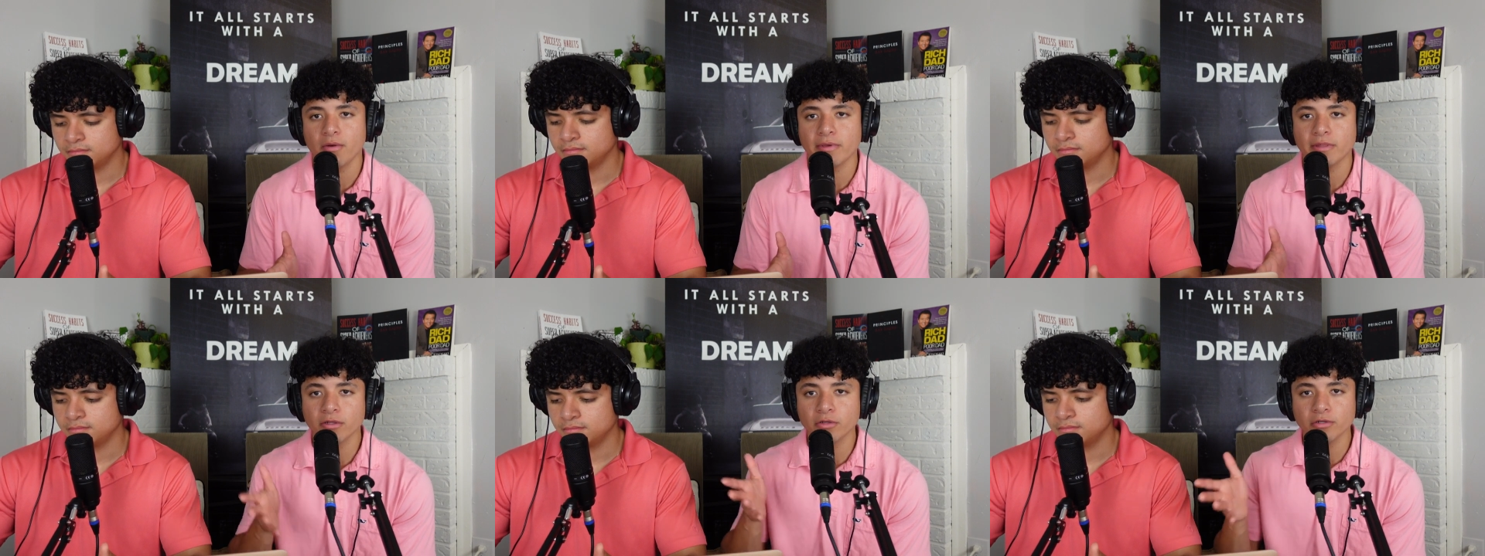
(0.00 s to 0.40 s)

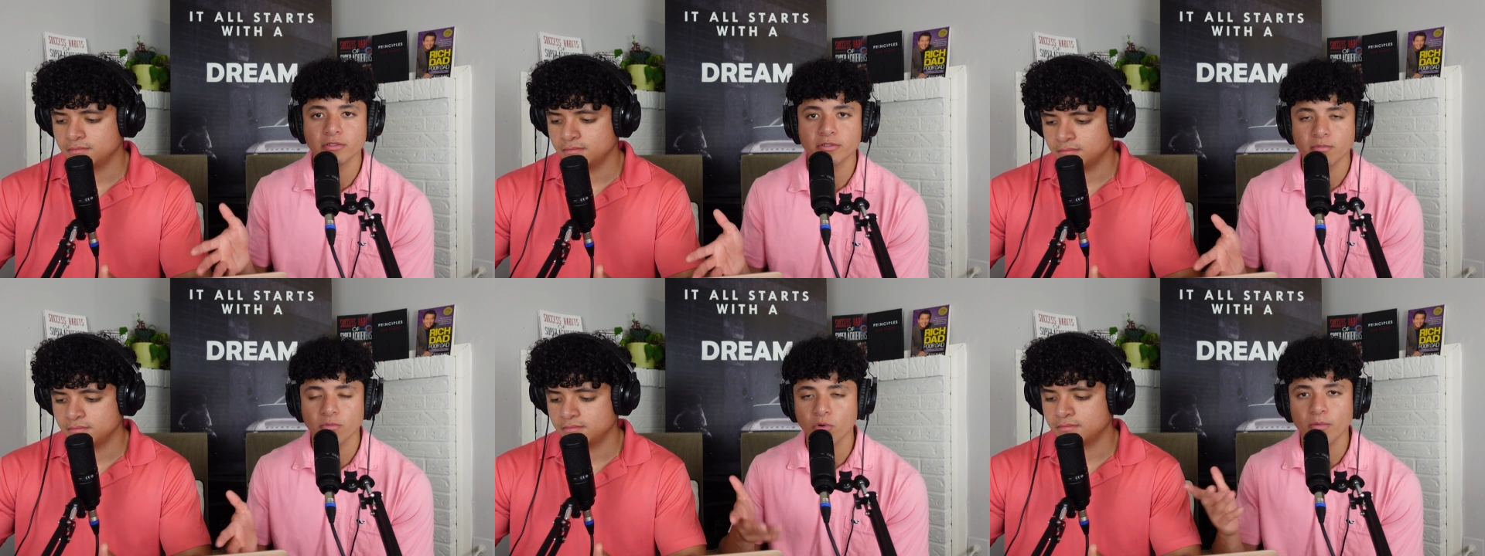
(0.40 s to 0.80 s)
Speaker 1: We
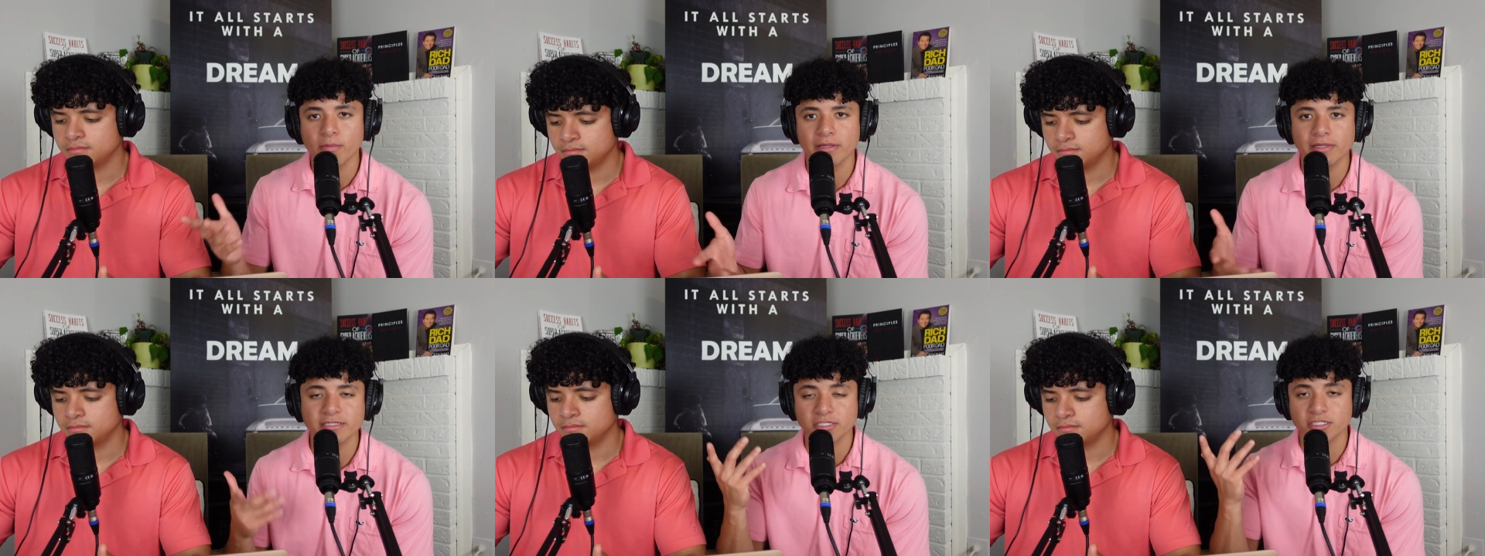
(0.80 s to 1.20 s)
learned more
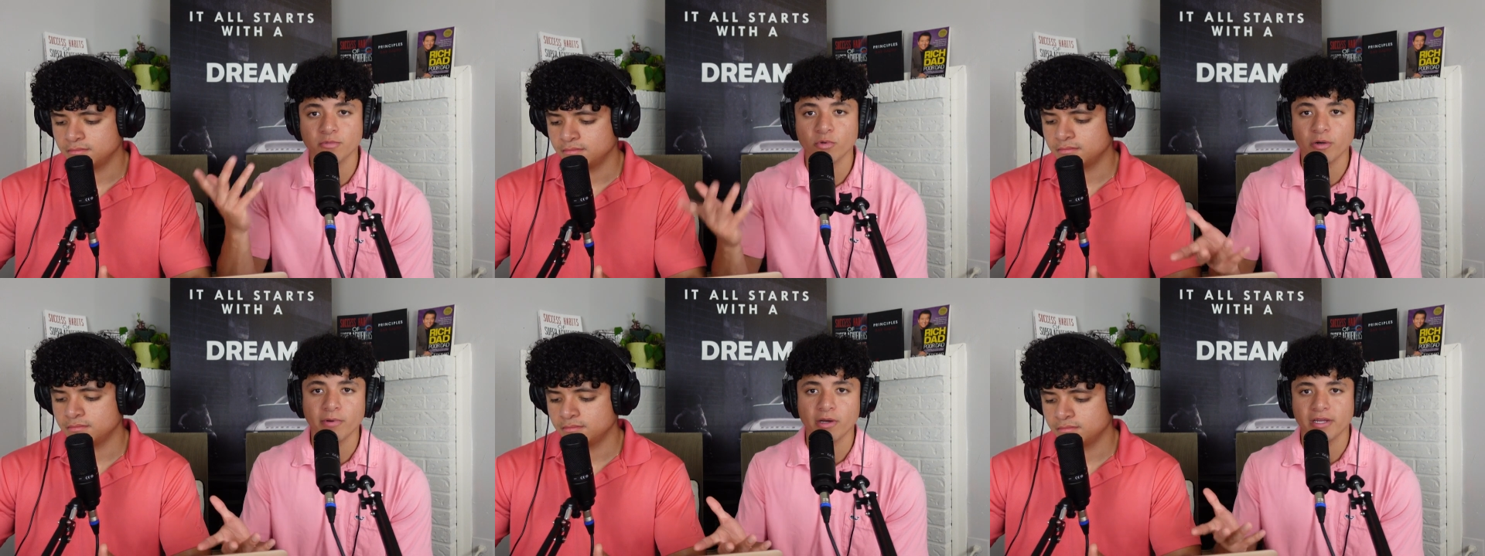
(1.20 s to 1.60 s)
by listening
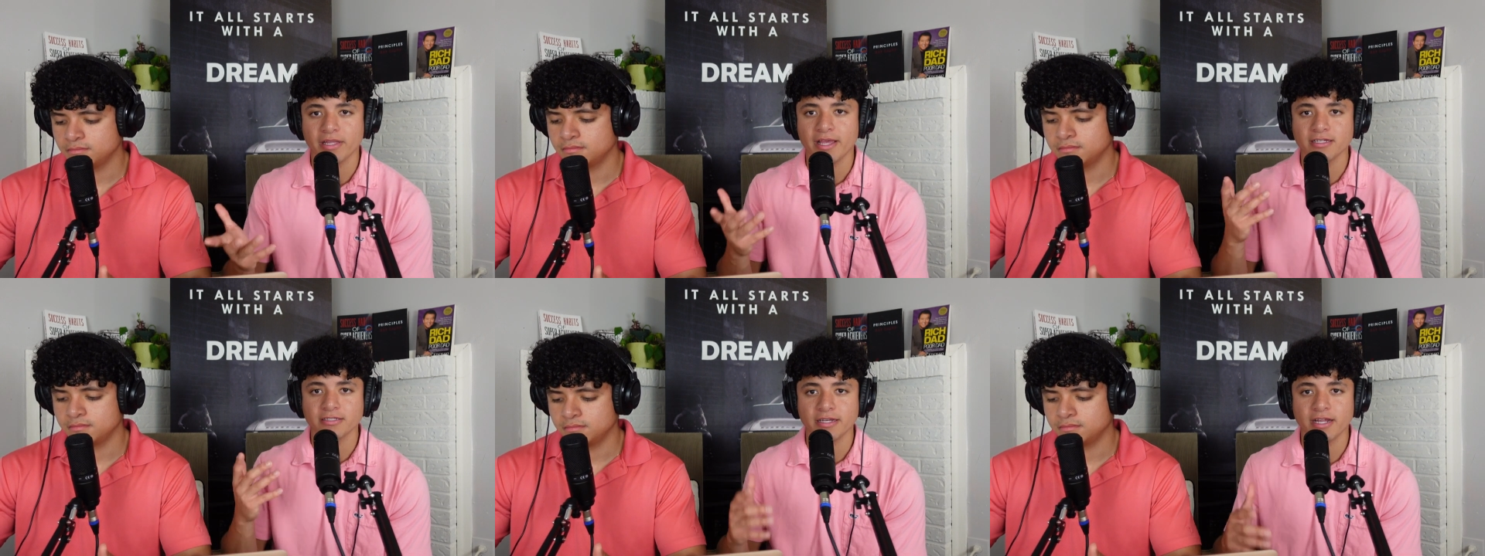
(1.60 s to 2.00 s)
to more
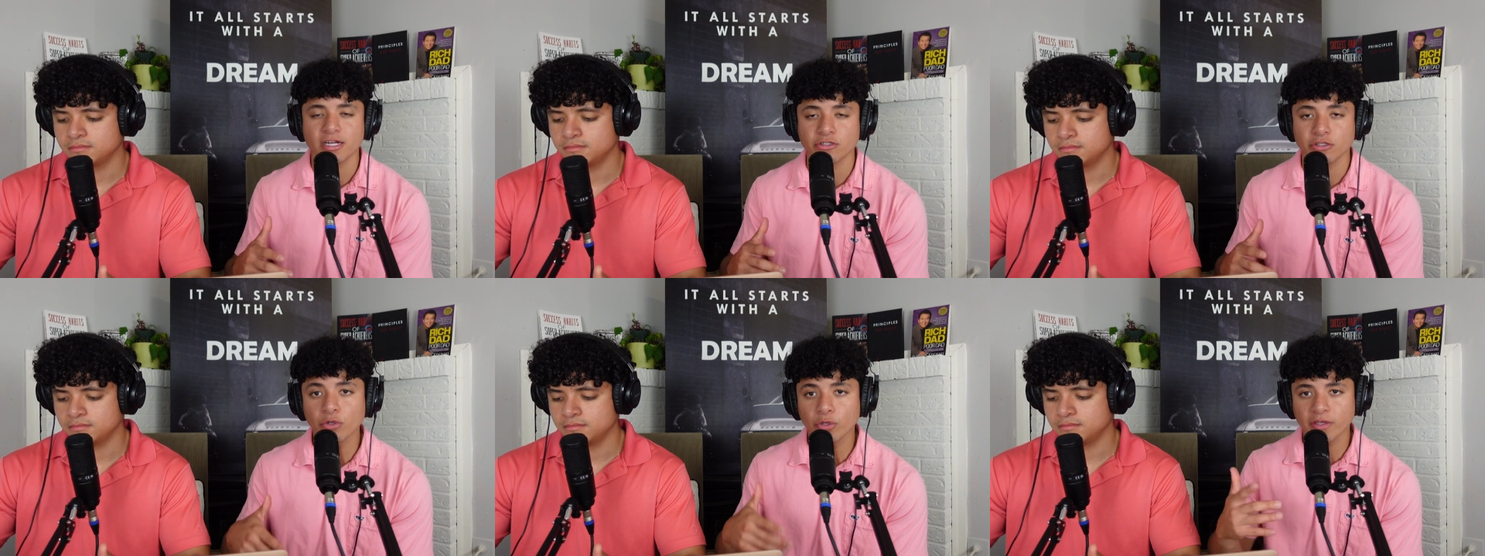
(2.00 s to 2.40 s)
podcasts and
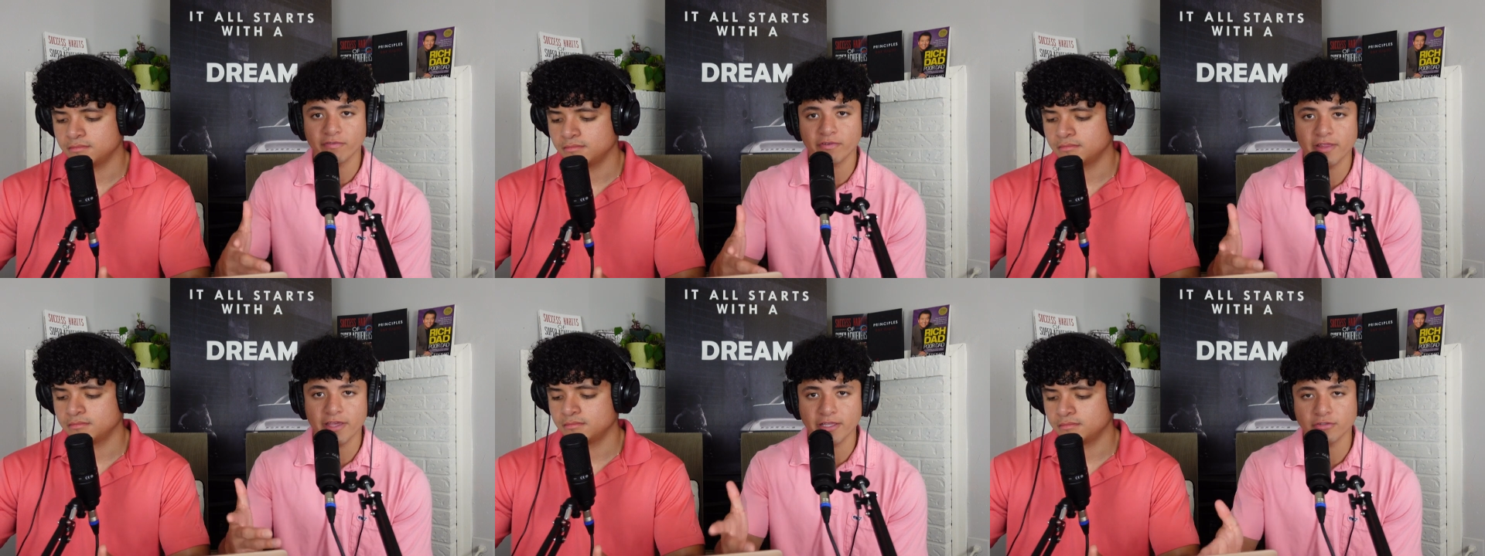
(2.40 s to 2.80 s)
actually looking
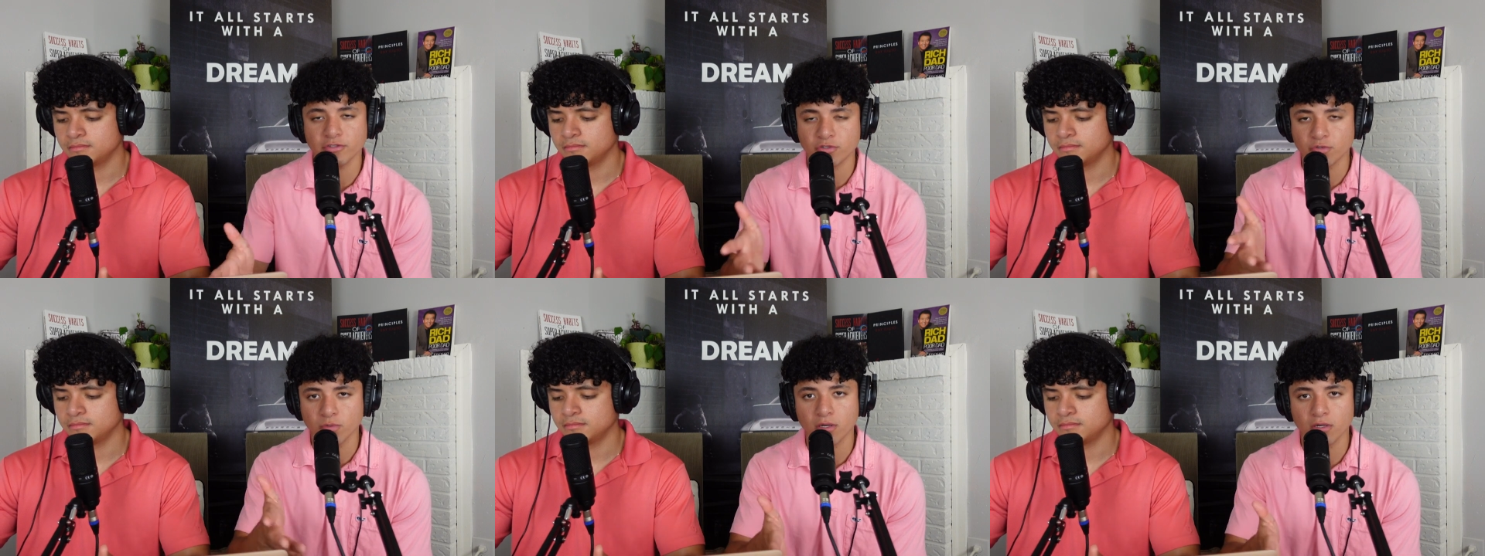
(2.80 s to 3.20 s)
for the
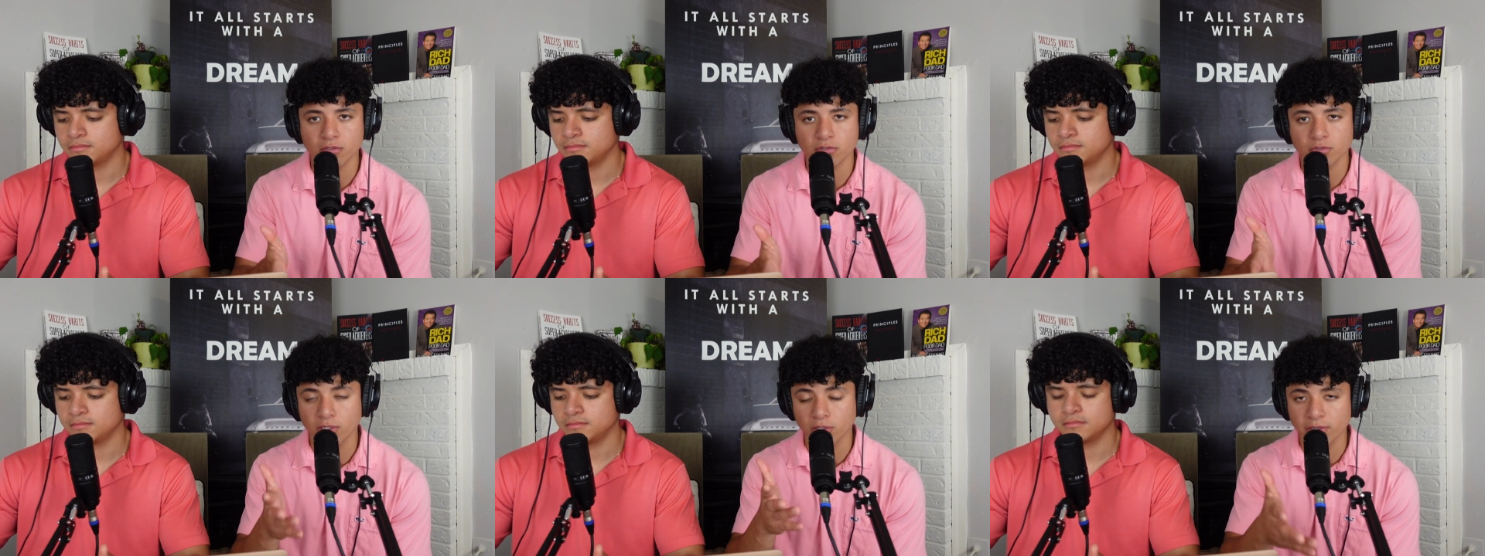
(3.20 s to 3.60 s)
answer to
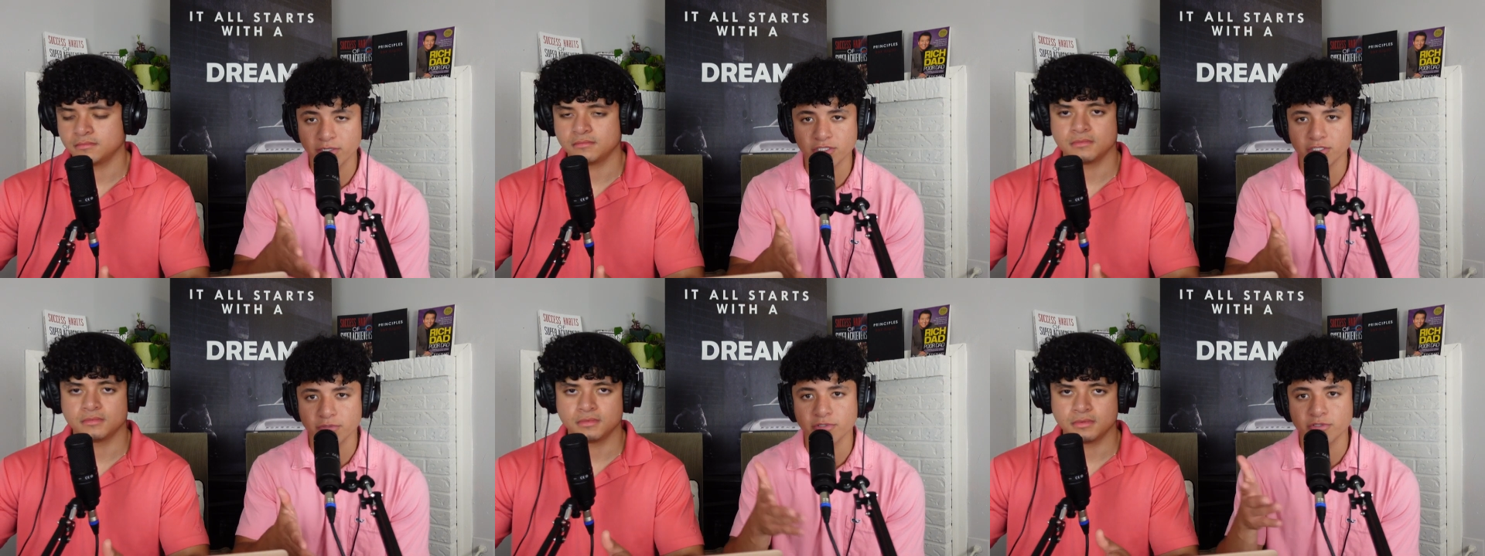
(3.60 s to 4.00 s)
our
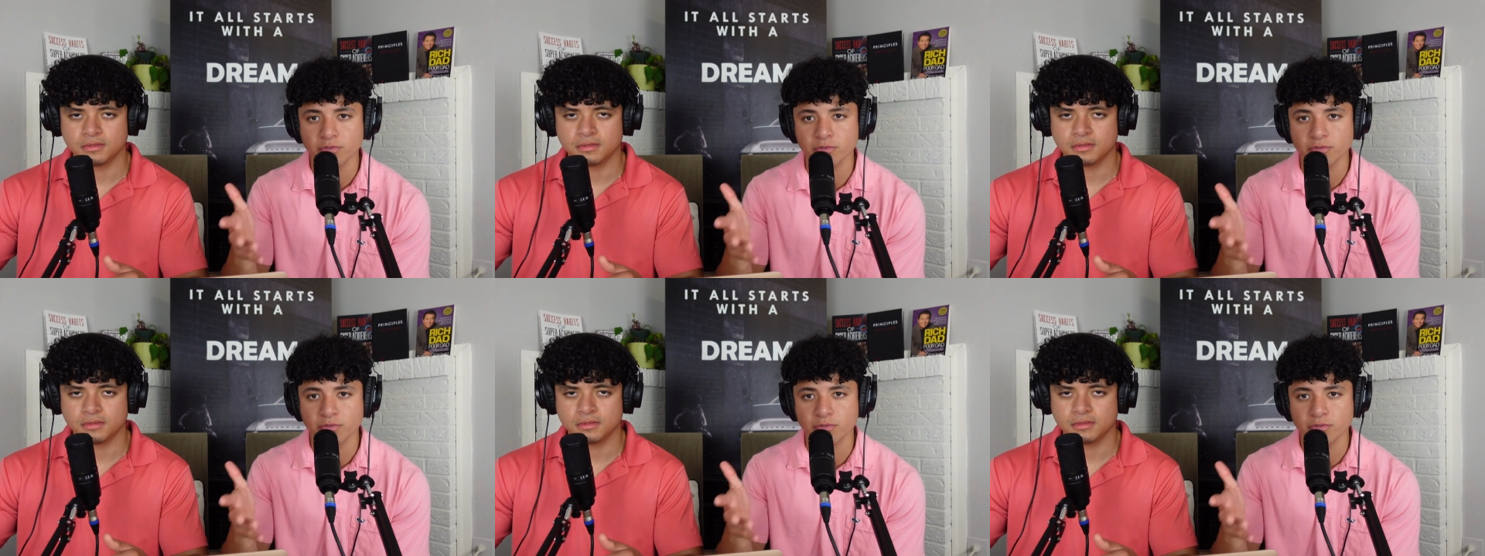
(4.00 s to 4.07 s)
question,